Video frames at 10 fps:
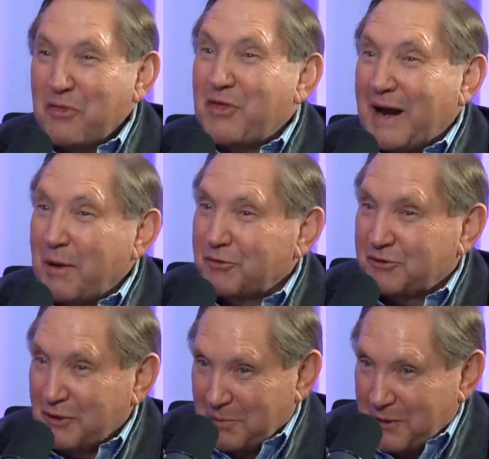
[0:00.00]
that I was
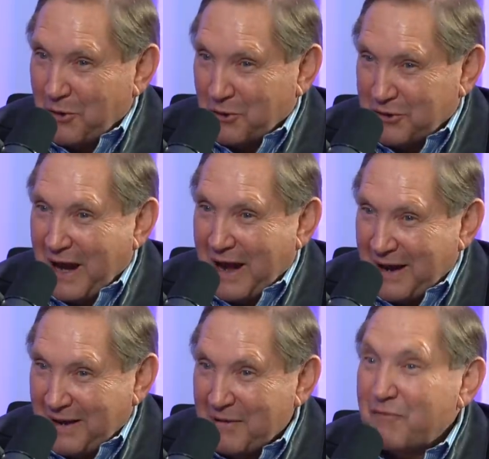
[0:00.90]
going to be
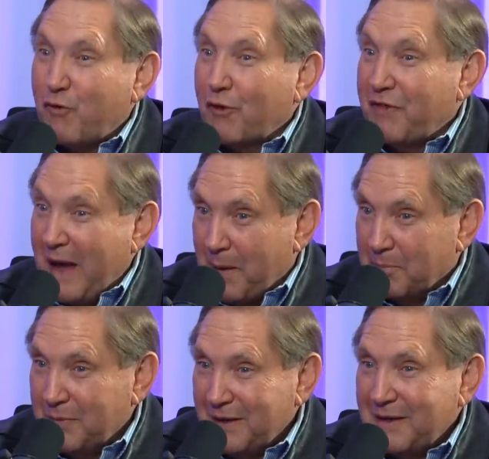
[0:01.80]
okay for
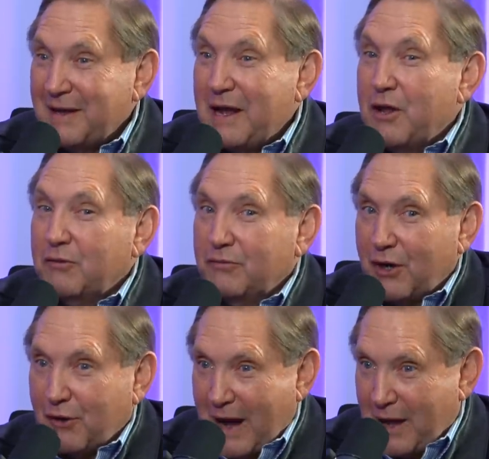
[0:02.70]
them in
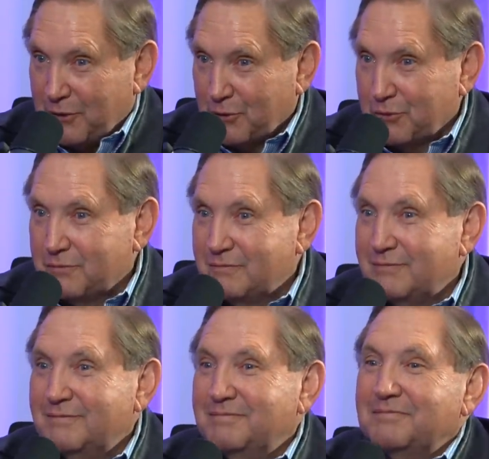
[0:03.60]
their hallowed
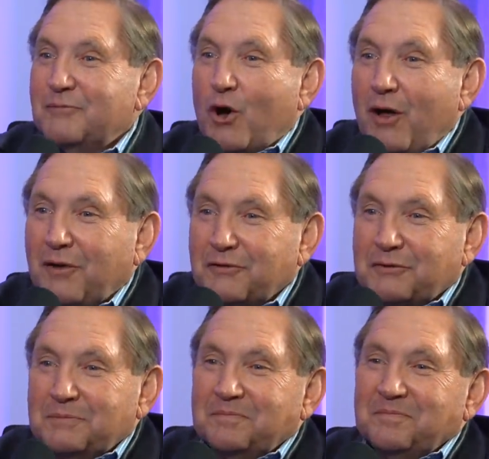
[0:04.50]
halls.
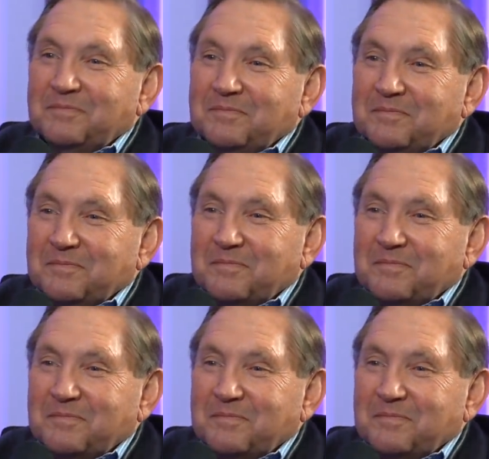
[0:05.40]
Well, it sounds like